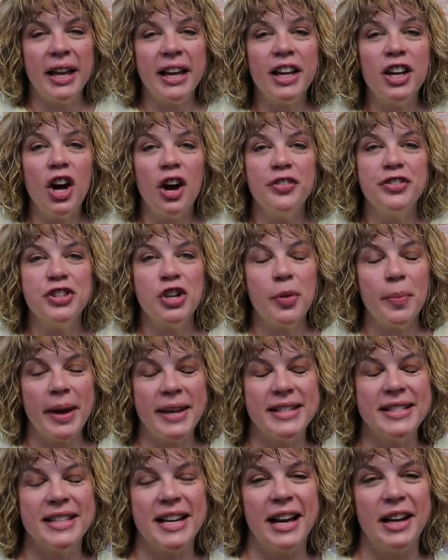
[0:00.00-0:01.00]
kicking off Sew
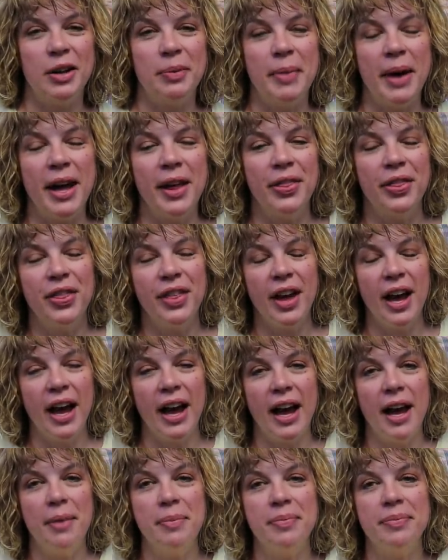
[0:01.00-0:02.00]
My Style month
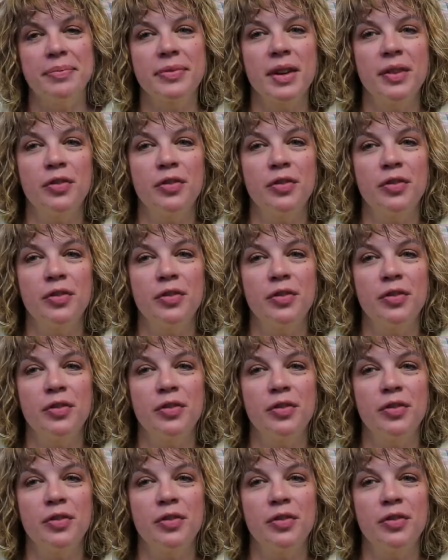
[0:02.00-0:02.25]
um,